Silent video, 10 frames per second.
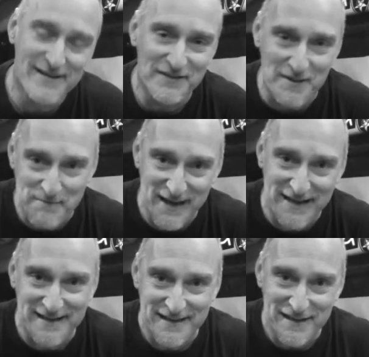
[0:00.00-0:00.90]
the pit
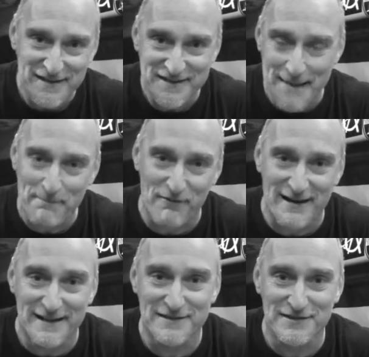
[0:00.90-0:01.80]

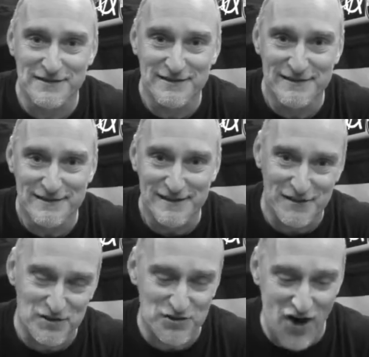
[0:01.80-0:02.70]
separates
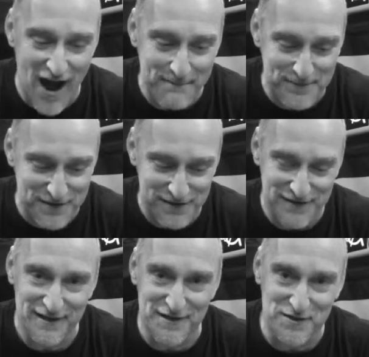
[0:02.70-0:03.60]
and stops
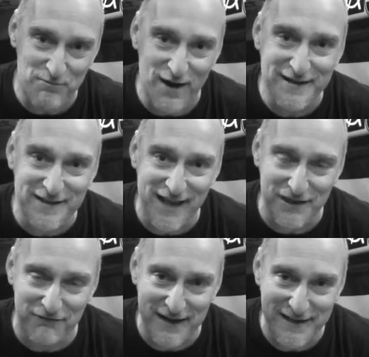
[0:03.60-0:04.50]
and spreads like
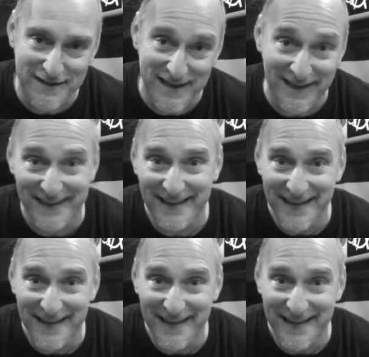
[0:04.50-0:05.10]
the Red Sea.